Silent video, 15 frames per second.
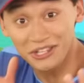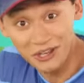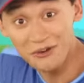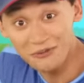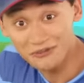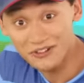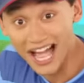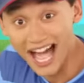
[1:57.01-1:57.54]

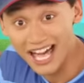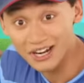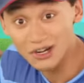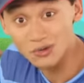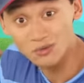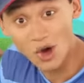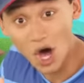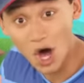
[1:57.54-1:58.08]
You've
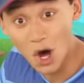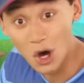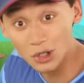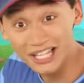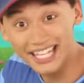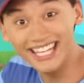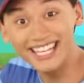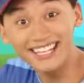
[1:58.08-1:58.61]
gotta
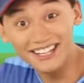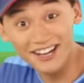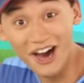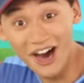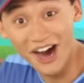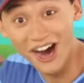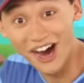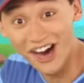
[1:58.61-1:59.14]
roll it
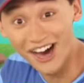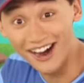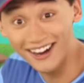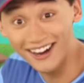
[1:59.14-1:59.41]
hard.